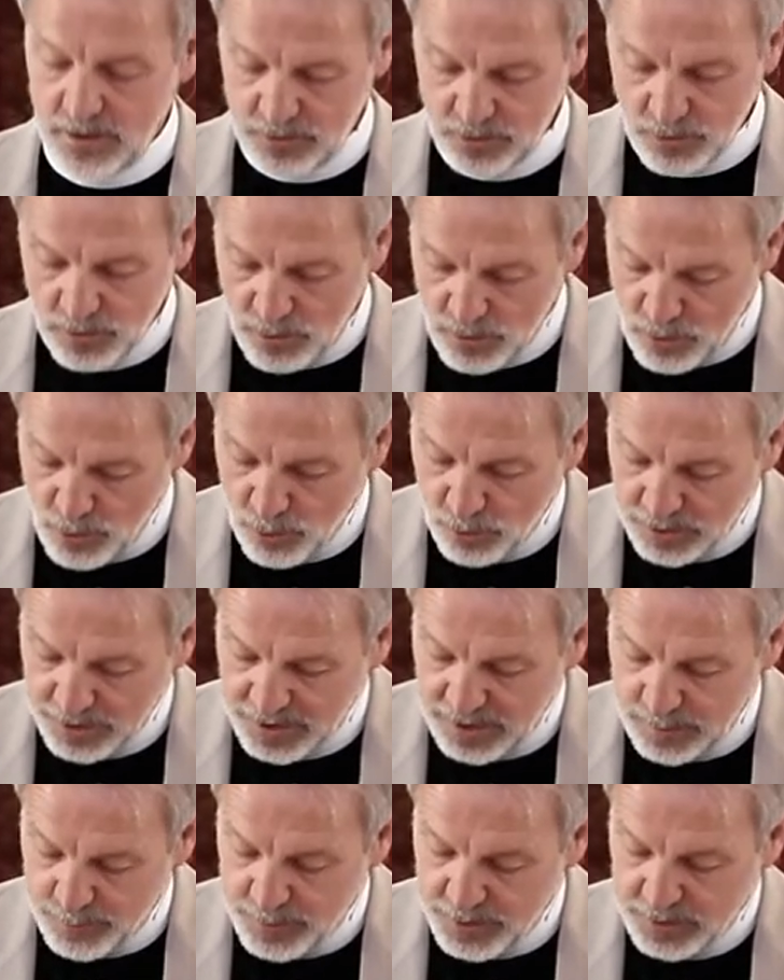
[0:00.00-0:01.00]
nor
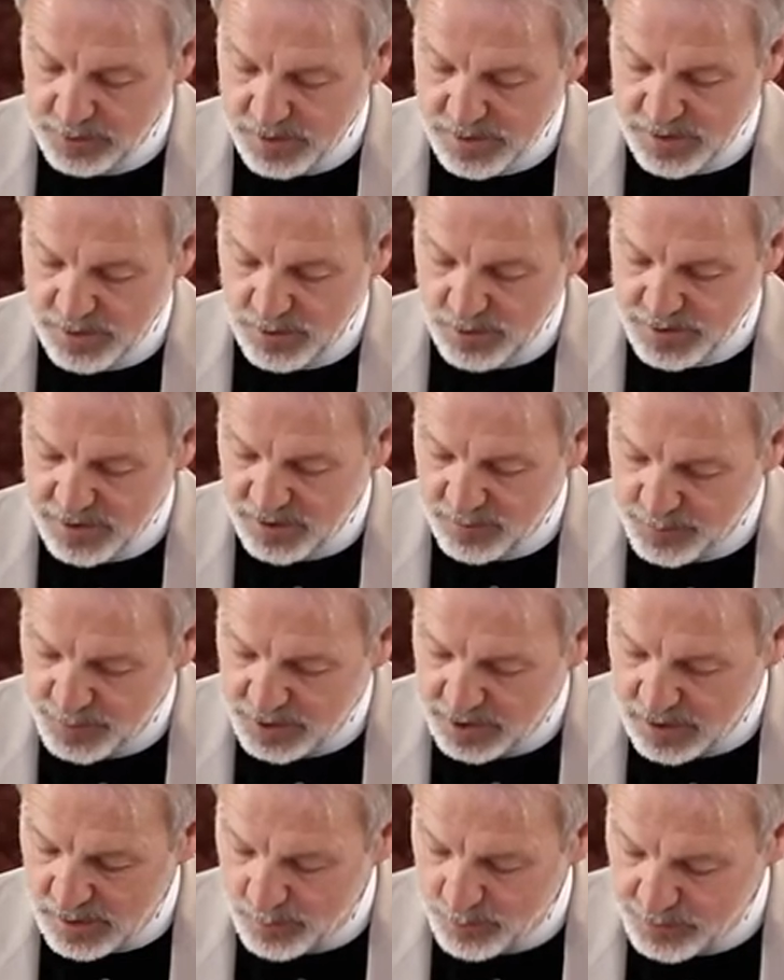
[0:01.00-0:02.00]
holy because those have
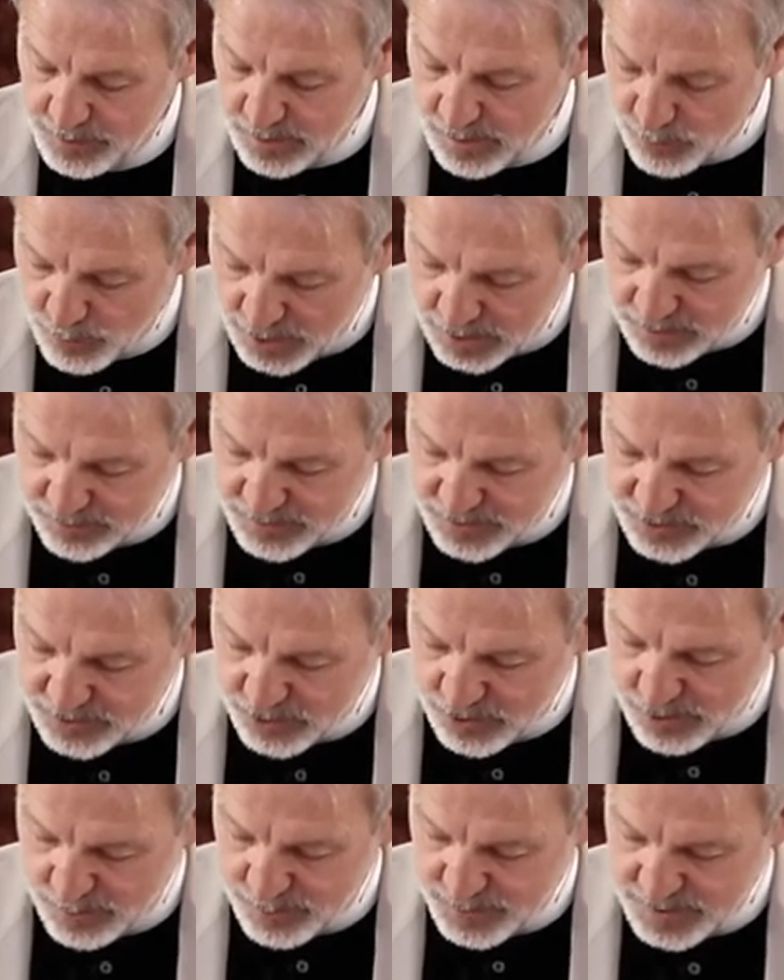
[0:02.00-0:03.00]
become irrelevant
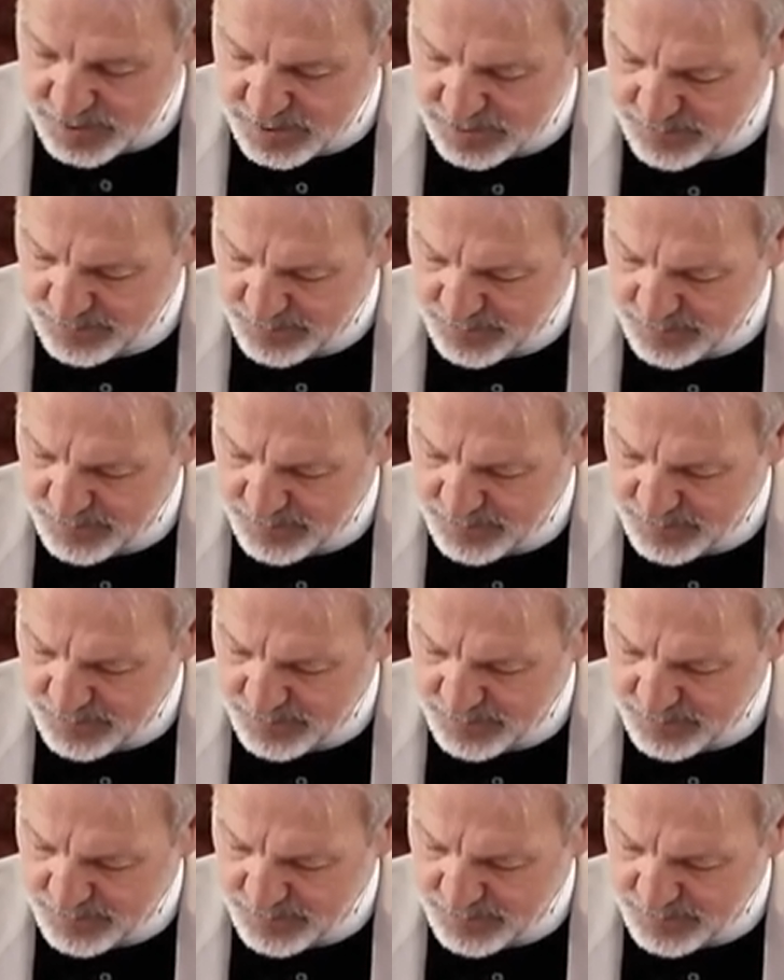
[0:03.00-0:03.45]
terms